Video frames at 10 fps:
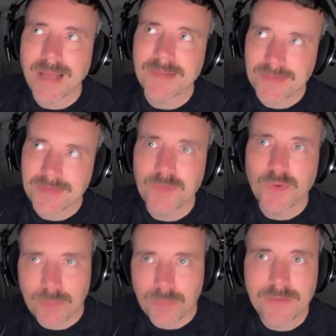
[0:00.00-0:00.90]
ask them
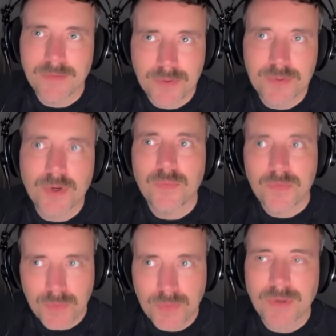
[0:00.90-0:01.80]
to apply for the job through